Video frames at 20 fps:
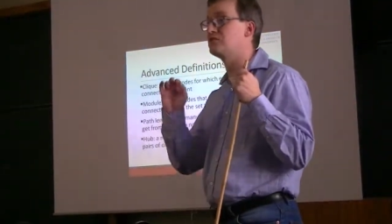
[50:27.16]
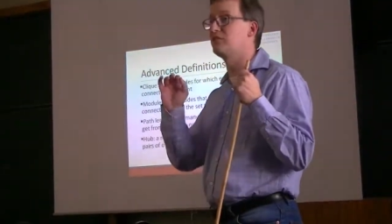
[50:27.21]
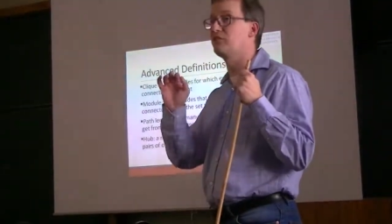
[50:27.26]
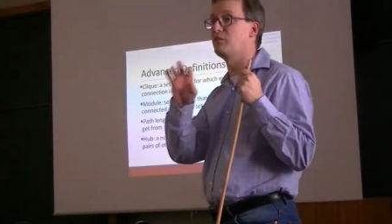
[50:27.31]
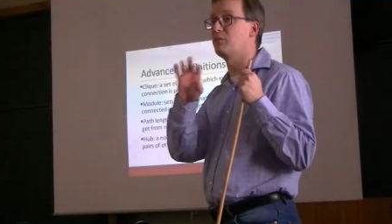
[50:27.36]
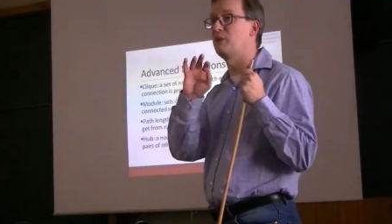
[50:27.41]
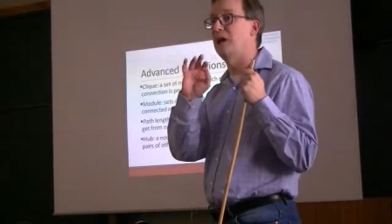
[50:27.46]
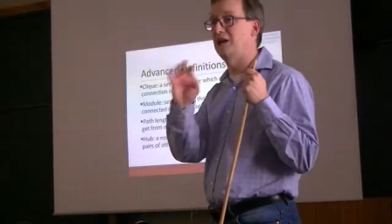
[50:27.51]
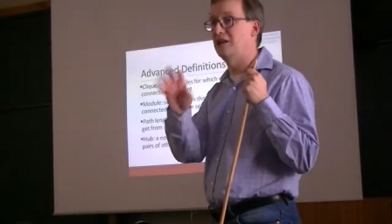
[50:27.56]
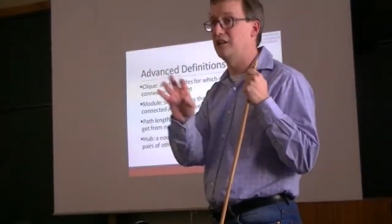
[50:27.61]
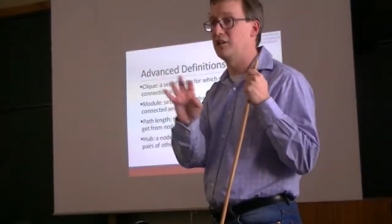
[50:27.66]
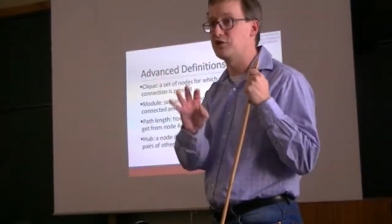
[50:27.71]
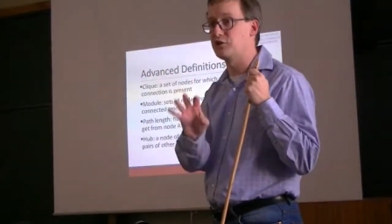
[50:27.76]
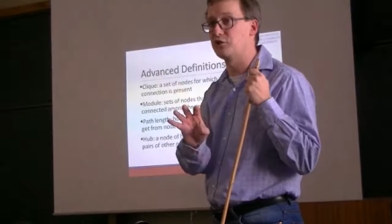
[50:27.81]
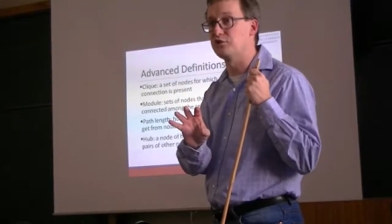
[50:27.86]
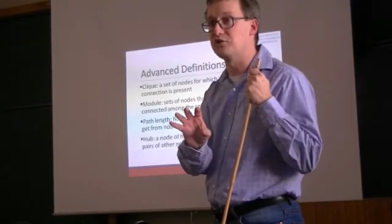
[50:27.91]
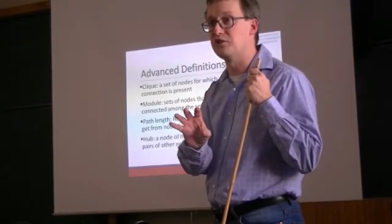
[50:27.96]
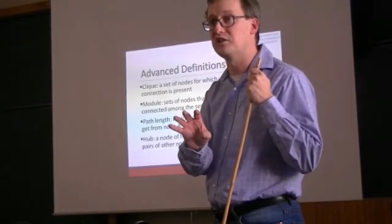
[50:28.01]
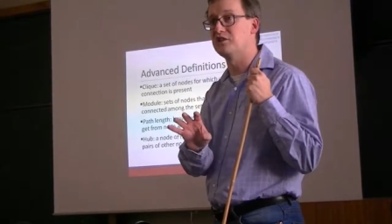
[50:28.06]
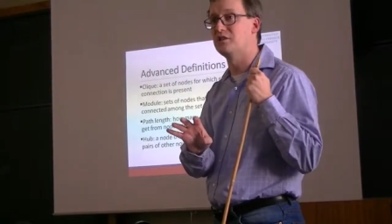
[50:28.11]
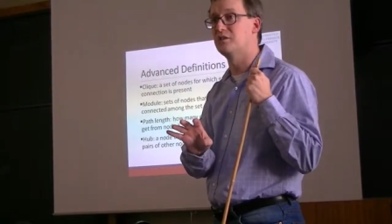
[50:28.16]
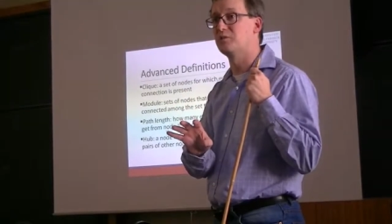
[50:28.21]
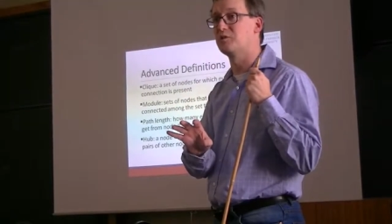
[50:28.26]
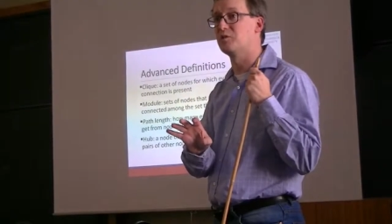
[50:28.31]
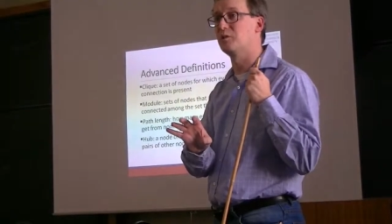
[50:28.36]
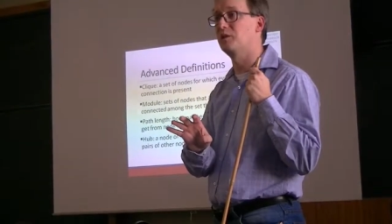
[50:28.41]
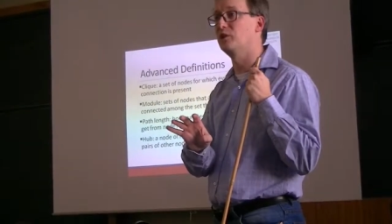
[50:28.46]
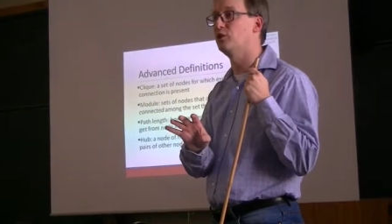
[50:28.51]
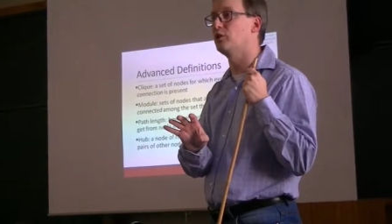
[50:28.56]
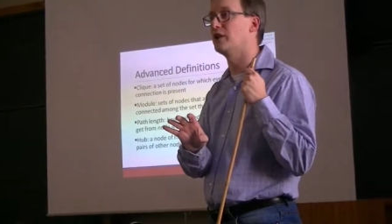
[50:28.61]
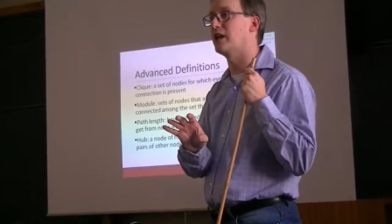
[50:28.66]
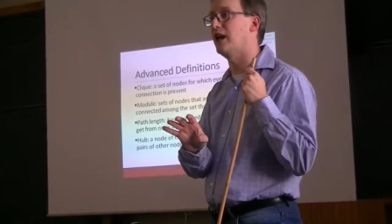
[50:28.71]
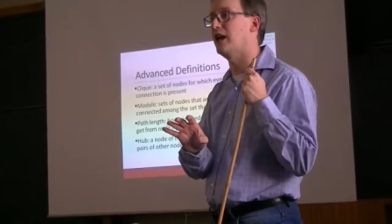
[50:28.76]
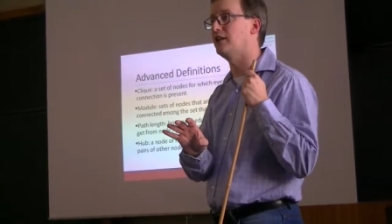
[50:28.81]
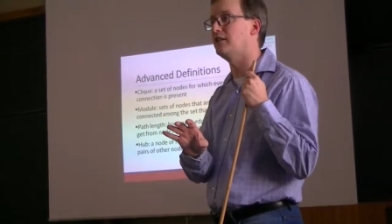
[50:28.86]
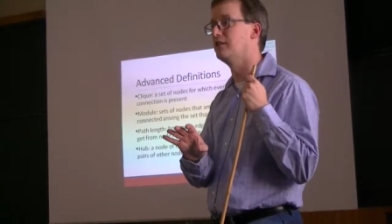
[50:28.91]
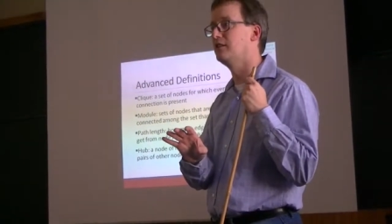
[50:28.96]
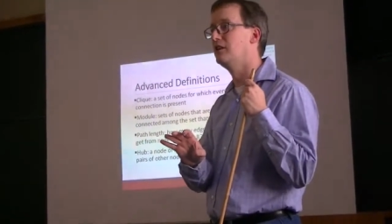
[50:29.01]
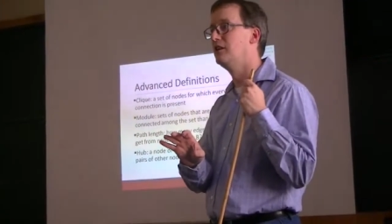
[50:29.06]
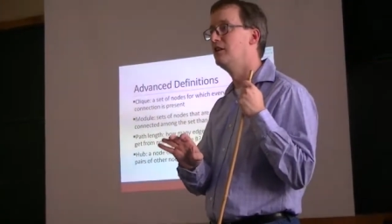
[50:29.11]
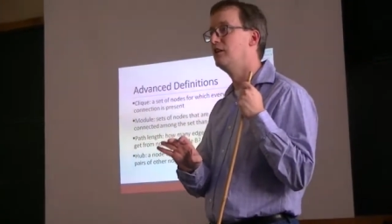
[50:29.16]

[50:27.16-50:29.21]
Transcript: of the biological systems we look at,